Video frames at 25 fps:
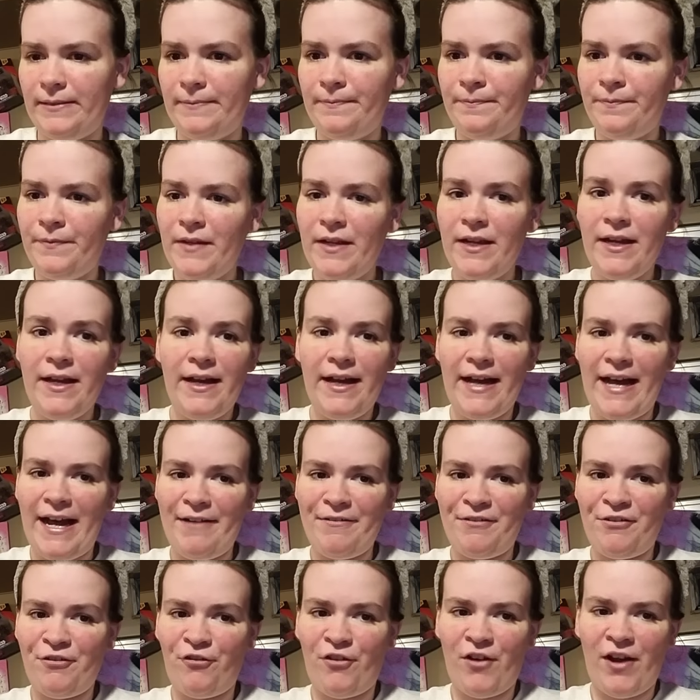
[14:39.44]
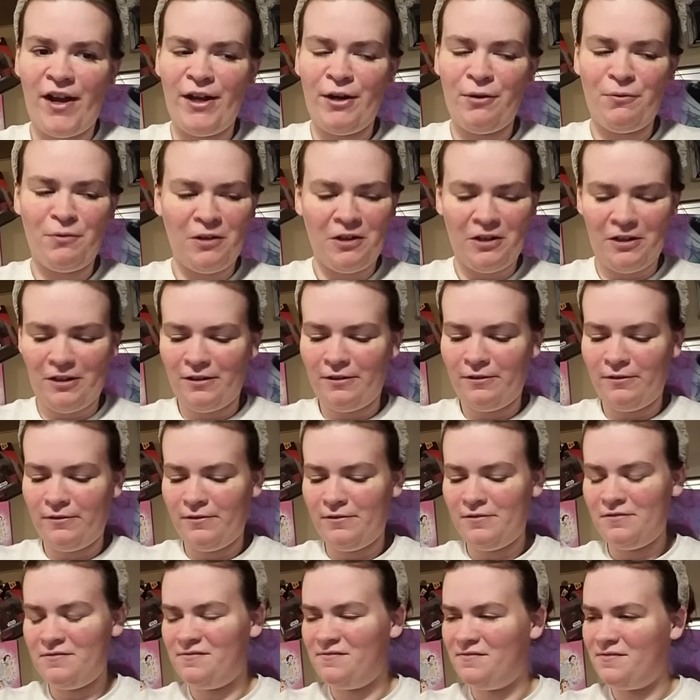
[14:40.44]
but I have to find where,
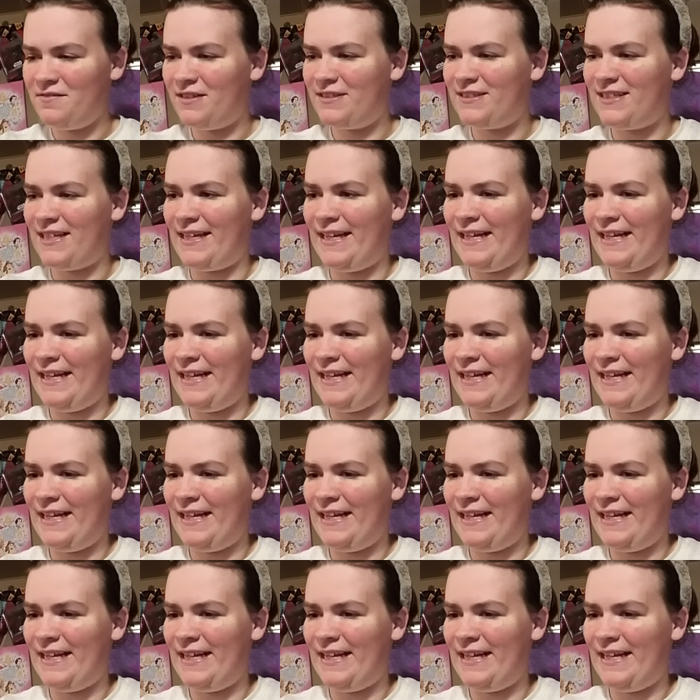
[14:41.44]
because